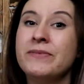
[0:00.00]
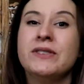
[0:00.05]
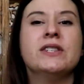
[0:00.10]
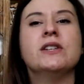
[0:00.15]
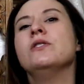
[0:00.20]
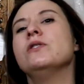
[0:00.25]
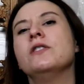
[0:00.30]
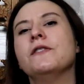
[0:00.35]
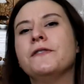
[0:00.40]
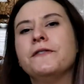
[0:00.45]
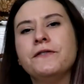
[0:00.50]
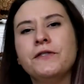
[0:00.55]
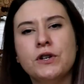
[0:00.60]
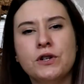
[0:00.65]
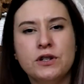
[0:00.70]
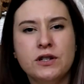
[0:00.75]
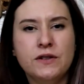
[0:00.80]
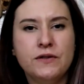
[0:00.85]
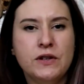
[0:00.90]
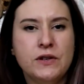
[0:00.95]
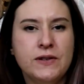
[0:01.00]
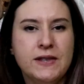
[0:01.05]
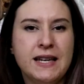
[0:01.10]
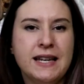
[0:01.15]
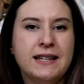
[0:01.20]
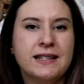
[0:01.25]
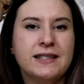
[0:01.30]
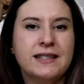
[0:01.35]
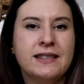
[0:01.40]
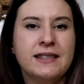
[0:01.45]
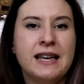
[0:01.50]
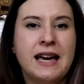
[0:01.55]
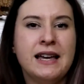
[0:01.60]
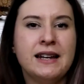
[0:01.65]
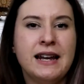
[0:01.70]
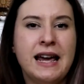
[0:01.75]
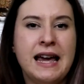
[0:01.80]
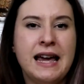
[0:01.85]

So the first few things that